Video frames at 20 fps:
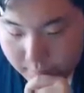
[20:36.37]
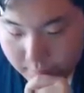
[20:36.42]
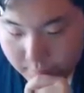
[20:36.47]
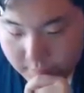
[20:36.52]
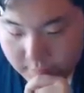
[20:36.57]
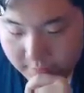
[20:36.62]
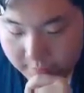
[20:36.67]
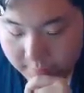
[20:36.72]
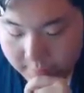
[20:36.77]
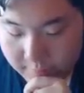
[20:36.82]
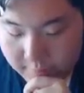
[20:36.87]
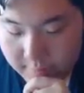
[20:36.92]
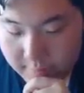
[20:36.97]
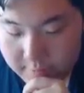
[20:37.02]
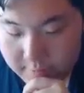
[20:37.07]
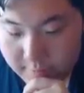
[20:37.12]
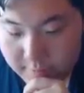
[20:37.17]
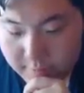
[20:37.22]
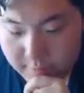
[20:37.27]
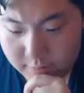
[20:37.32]
Tapu
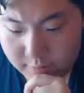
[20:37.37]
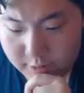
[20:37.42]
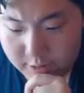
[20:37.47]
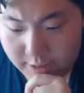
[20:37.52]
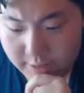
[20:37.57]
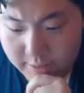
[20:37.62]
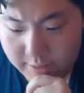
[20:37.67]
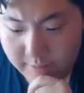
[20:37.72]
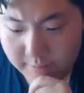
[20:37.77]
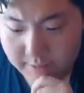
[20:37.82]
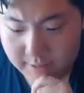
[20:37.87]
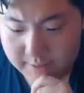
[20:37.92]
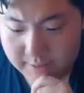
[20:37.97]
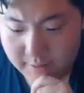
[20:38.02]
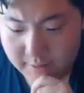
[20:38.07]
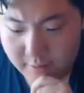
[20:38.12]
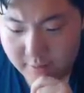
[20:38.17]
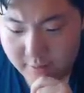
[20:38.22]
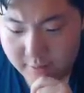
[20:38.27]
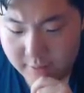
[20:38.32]
is going to switch out, and I'm guessing
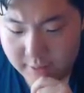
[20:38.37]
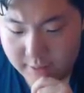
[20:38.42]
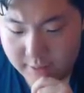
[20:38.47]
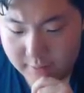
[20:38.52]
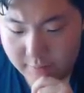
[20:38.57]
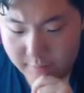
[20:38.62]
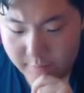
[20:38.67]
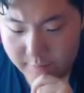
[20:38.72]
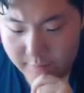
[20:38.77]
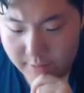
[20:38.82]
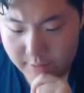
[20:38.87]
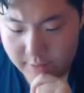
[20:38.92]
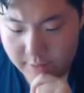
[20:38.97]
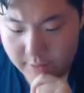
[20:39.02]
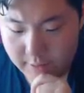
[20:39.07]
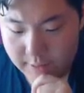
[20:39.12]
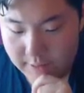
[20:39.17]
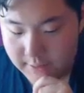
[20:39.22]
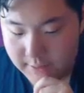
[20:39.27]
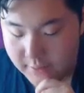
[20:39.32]
Arcanine or
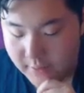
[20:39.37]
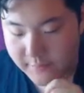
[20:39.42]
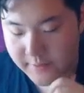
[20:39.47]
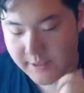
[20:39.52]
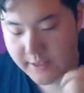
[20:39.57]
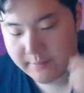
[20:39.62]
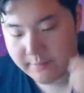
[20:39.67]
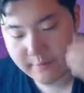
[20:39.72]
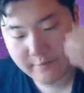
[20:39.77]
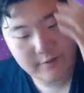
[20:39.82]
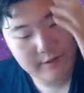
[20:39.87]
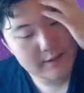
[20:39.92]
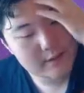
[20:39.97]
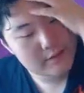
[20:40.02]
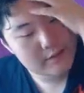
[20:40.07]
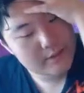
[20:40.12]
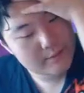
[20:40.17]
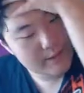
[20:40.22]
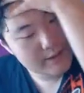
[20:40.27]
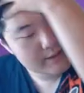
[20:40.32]
Fini is going to be Tapu Fini,
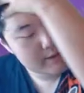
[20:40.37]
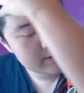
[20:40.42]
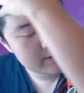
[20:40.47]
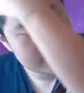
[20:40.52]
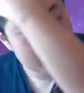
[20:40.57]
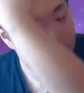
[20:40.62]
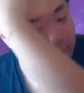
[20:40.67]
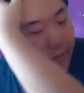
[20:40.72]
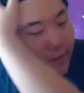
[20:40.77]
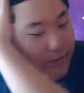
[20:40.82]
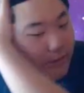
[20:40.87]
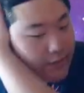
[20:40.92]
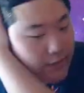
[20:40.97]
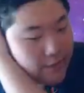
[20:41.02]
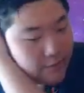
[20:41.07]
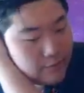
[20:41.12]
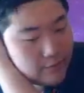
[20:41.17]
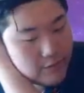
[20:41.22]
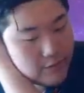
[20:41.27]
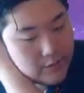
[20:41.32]
so I'm guessing it's the Twinkle
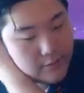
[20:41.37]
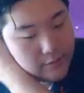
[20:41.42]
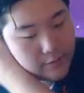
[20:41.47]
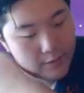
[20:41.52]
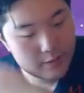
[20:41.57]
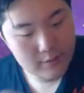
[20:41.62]
Tackle here.